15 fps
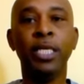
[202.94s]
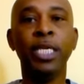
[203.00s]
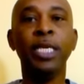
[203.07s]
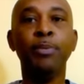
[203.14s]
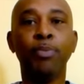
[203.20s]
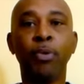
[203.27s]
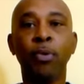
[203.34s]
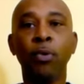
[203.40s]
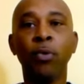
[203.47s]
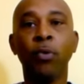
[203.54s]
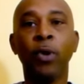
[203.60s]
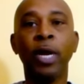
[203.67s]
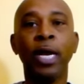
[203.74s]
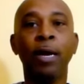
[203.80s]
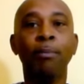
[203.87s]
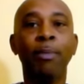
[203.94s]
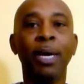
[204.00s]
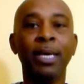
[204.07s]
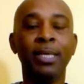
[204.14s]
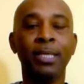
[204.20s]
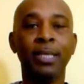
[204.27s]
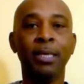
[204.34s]
deprogram
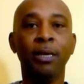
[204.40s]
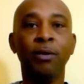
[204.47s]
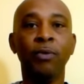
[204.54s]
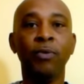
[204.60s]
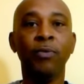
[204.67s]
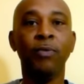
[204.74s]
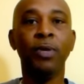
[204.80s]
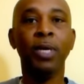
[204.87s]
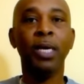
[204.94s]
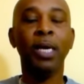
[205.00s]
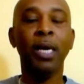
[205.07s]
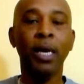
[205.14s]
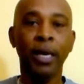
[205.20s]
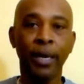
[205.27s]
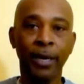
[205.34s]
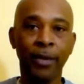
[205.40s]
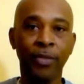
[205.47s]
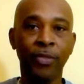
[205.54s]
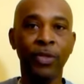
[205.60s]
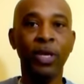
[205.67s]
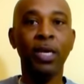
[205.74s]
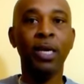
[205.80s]
myself
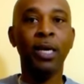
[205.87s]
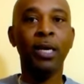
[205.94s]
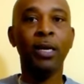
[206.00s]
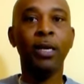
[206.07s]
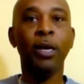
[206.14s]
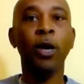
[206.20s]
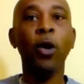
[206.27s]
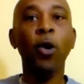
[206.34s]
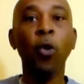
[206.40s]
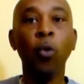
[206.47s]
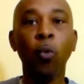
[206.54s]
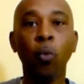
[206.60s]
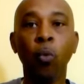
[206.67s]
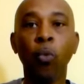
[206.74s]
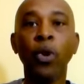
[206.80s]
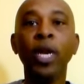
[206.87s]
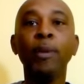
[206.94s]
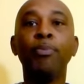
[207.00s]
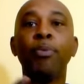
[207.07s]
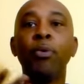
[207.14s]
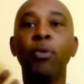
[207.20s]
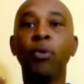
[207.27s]
and then
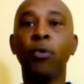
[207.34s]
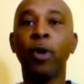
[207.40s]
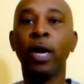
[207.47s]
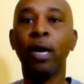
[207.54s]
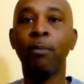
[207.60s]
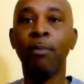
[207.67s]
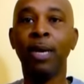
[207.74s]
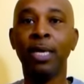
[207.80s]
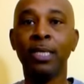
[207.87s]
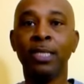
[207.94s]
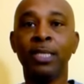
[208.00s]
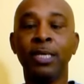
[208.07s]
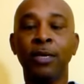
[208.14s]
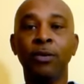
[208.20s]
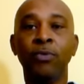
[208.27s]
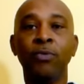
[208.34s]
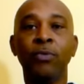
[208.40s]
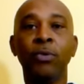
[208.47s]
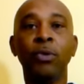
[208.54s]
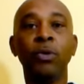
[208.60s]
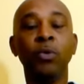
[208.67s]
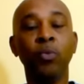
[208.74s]
reprogram
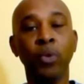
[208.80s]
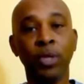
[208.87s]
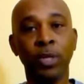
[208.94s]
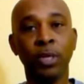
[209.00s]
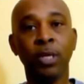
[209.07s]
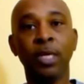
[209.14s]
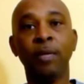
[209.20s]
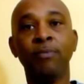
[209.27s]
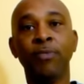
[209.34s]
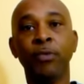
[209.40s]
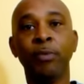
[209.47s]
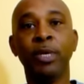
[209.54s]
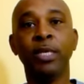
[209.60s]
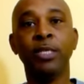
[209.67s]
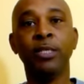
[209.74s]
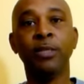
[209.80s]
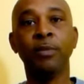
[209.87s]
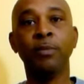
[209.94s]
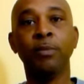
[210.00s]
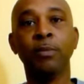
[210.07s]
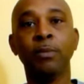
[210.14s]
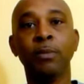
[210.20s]
myself with good information.